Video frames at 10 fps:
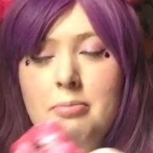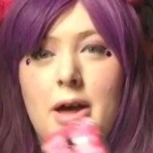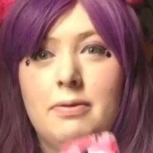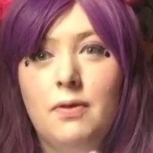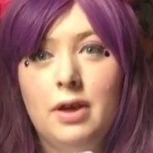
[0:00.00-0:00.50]

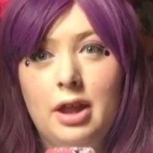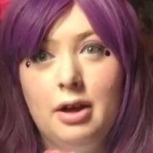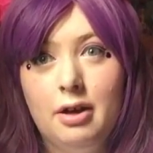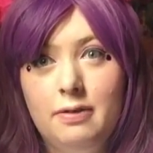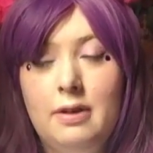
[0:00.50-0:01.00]
My phone
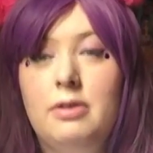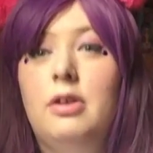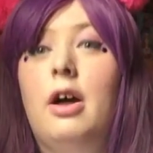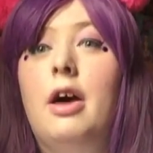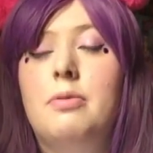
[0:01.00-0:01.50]
case costs sixty
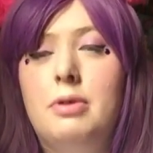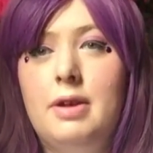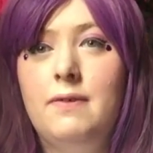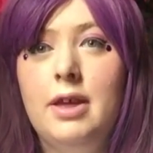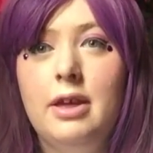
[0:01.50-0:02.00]
dollars,
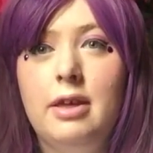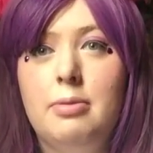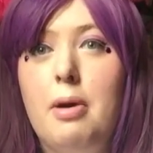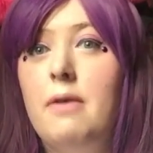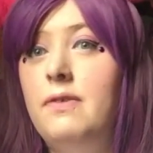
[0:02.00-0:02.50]
which I think
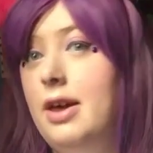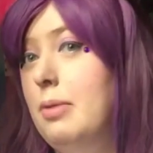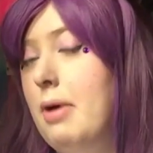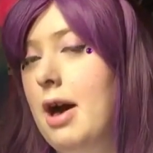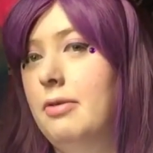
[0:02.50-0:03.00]
is about
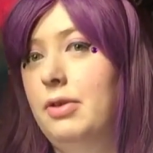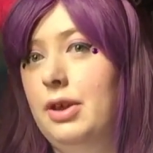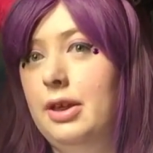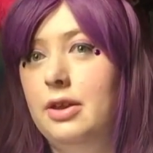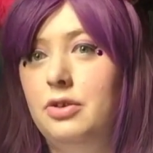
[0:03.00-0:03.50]
thirty pounds
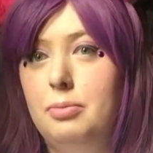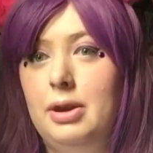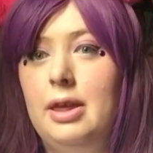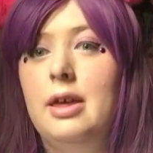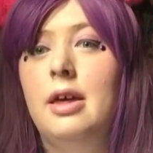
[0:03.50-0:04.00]
in English
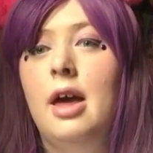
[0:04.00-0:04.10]
money.